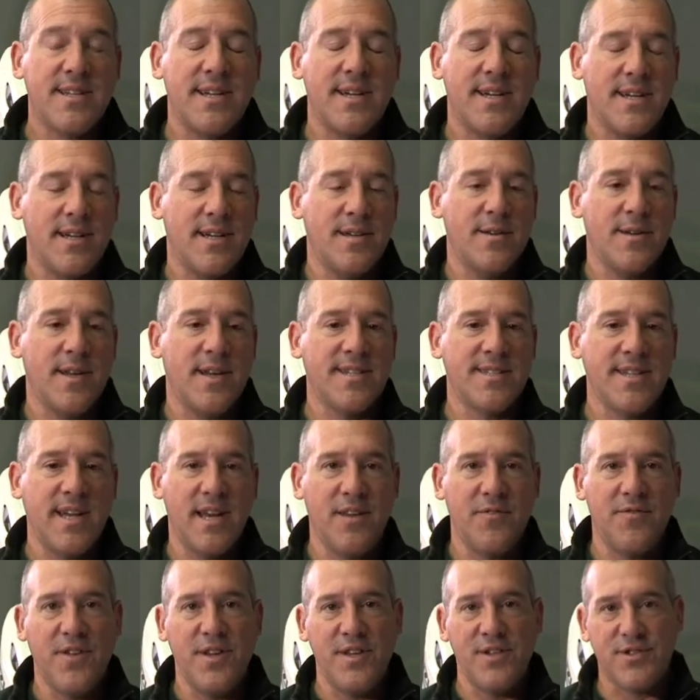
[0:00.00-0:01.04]
uh,
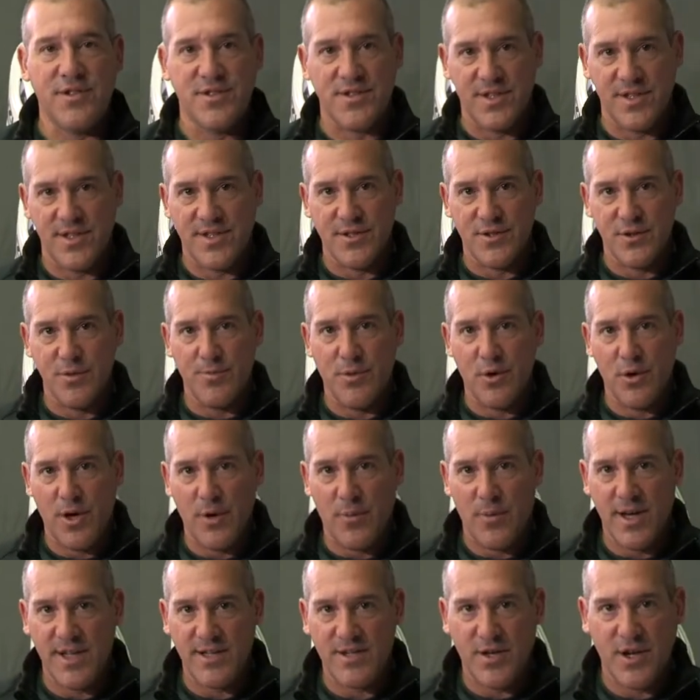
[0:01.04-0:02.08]
exciting features of this new boat I
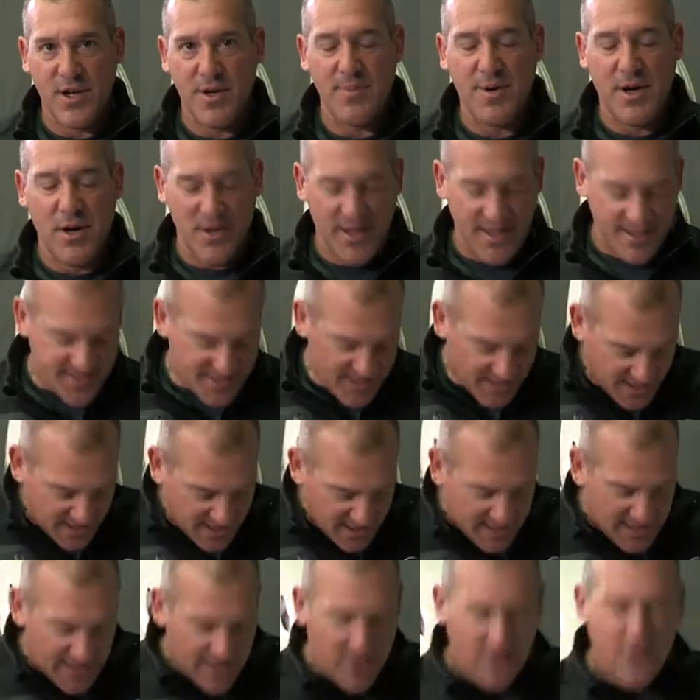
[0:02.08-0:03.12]
want to talk about is the
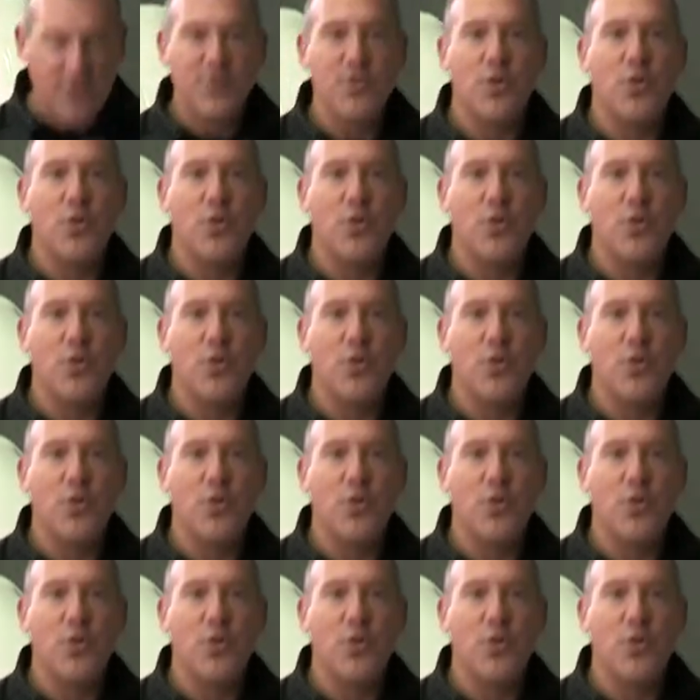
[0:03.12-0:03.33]
large